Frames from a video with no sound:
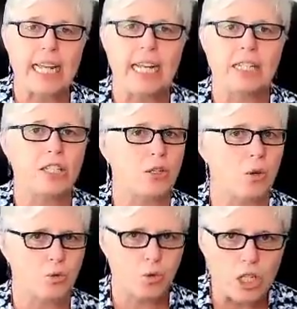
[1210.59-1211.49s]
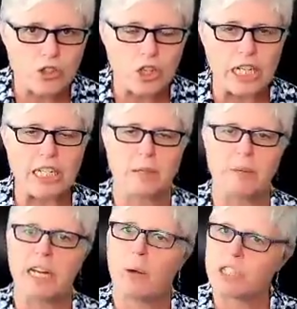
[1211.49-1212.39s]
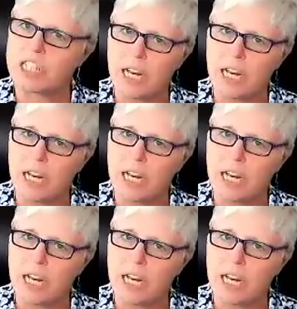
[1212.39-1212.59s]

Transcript: And it's so frustrating to me. And I was